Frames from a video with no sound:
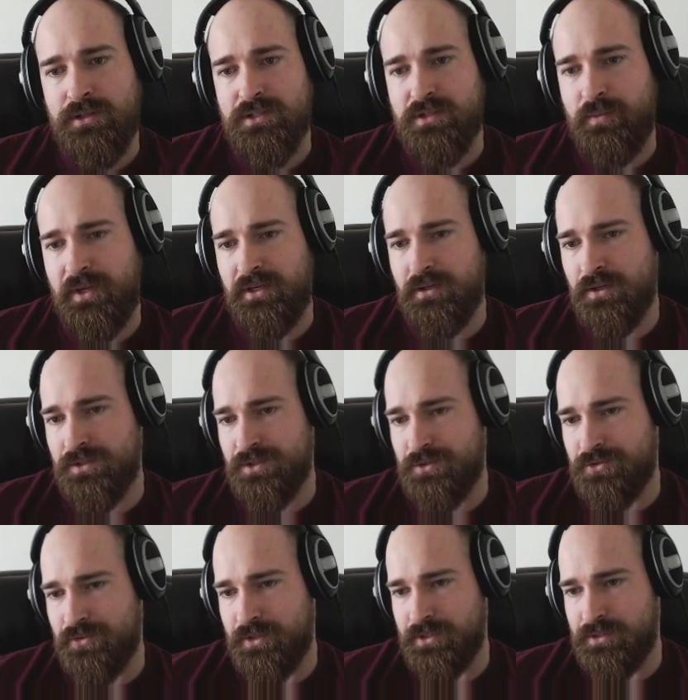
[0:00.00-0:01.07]
Sweden
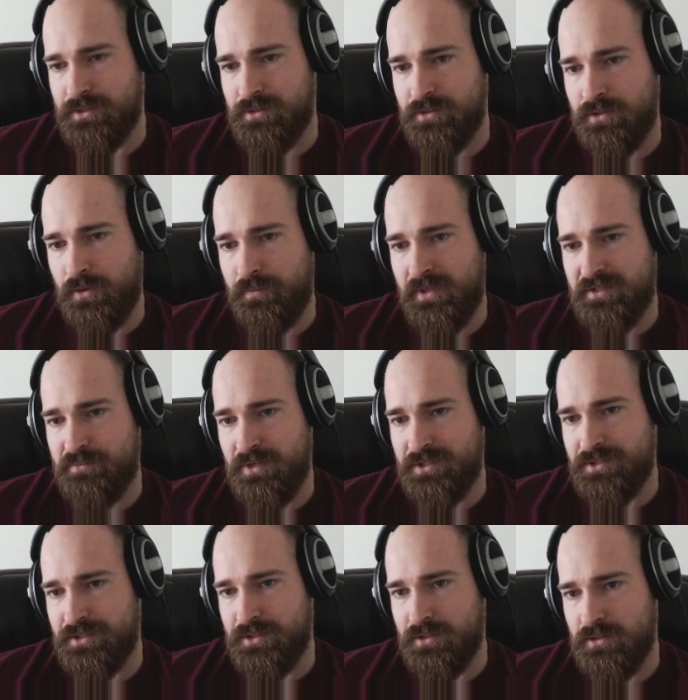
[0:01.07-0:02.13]
also joined. Nope, that's
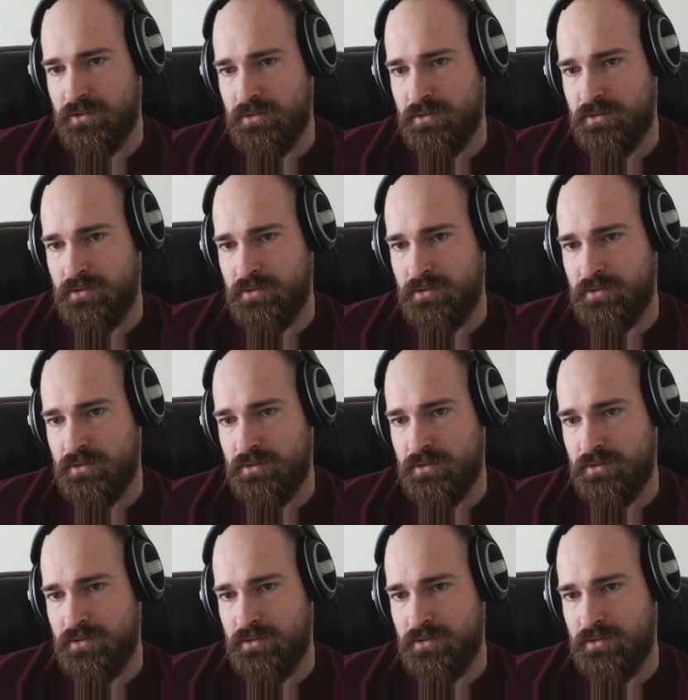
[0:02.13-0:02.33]
Munster.